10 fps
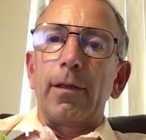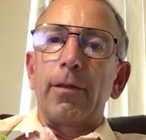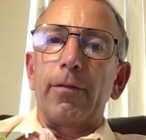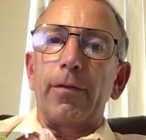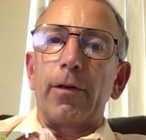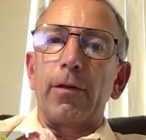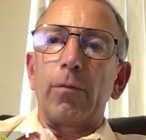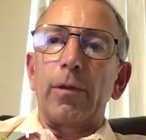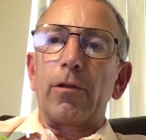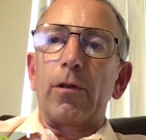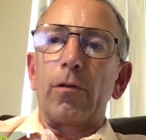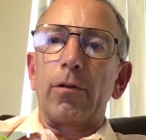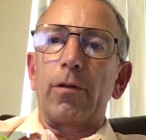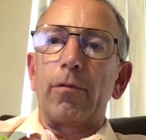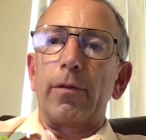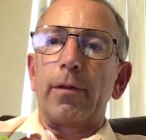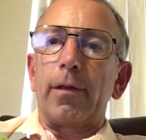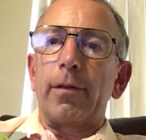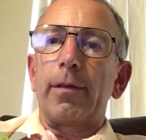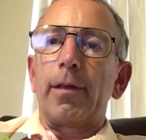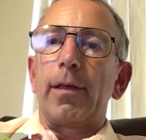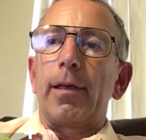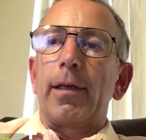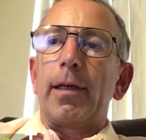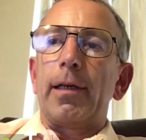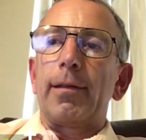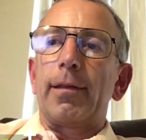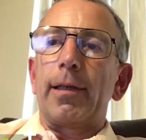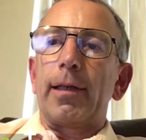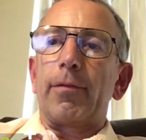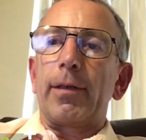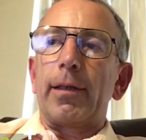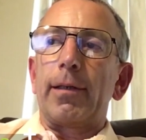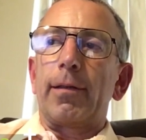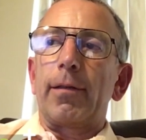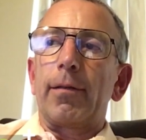deferred, which can also result in significant